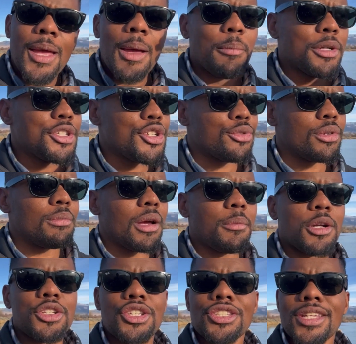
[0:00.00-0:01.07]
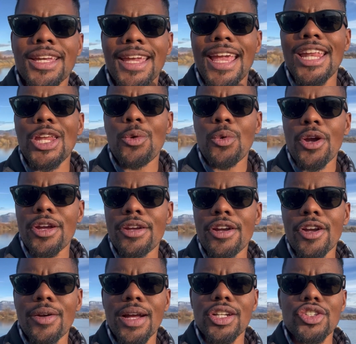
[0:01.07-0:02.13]
but just remember, just like anywhere here
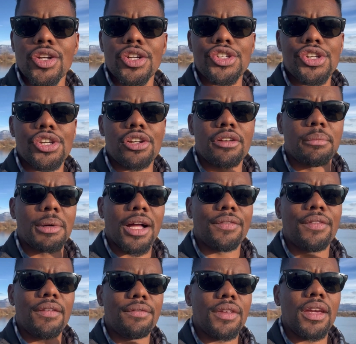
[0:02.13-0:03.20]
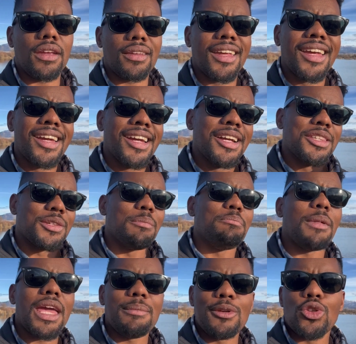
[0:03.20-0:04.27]
in Grand Junction, you're about 15 to
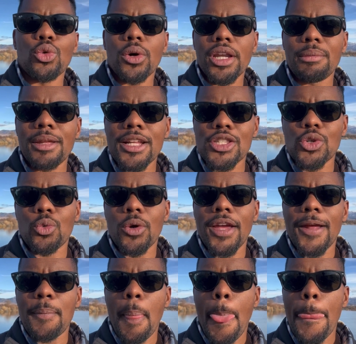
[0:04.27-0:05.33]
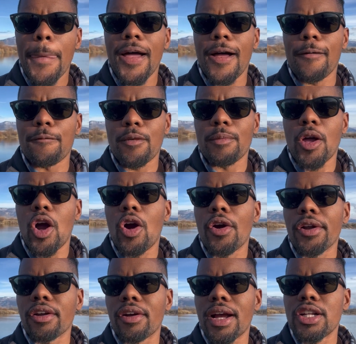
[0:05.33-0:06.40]
maybe 20 minutes away from the
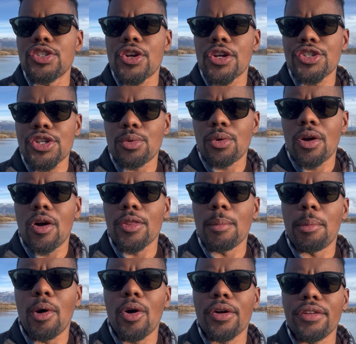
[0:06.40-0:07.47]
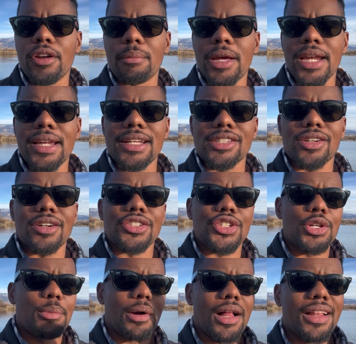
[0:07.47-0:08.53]
heart of Grand Junction, where all the bulk of your amenities are. So
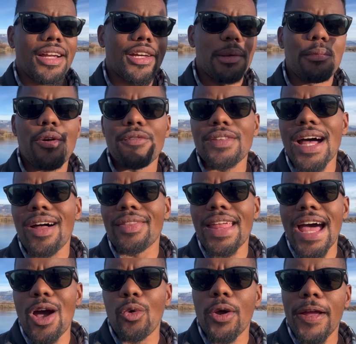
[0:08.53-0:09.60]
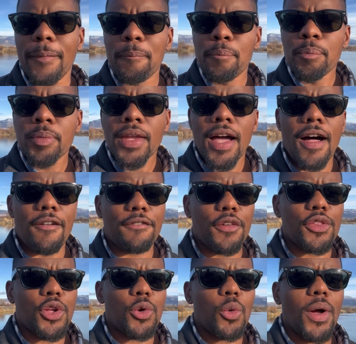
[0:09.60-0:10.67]
you're probably going to move down that way
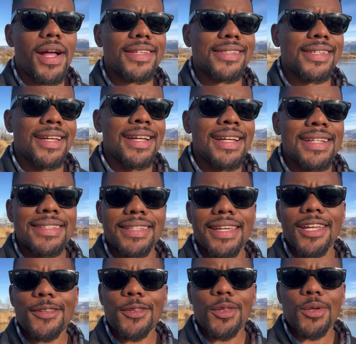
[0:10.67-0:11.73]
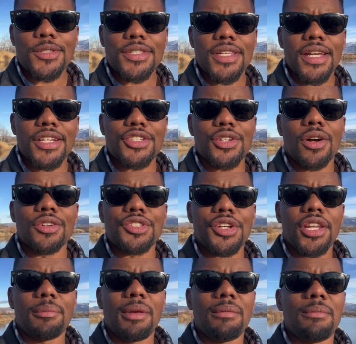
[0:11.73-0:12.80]
further west to get to those things. You're also
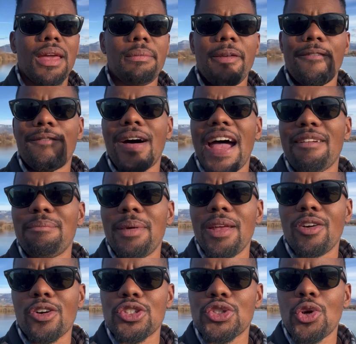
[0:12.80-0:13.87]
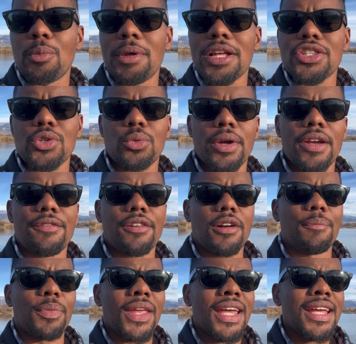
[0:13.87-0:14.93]
going to be maybe 5 or so minutes away
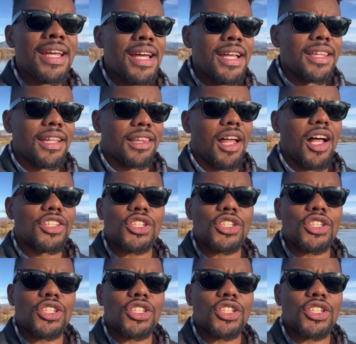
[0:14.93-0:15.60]
from the Las